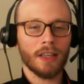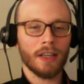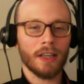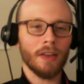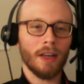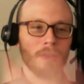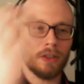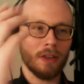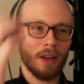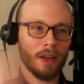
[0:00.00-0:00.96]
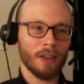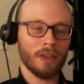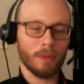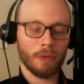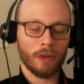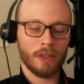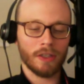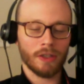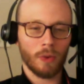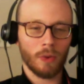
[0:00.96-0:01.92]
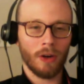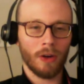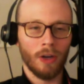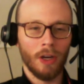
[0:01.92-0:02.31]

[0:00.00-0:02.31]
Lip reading: and during preseason as well.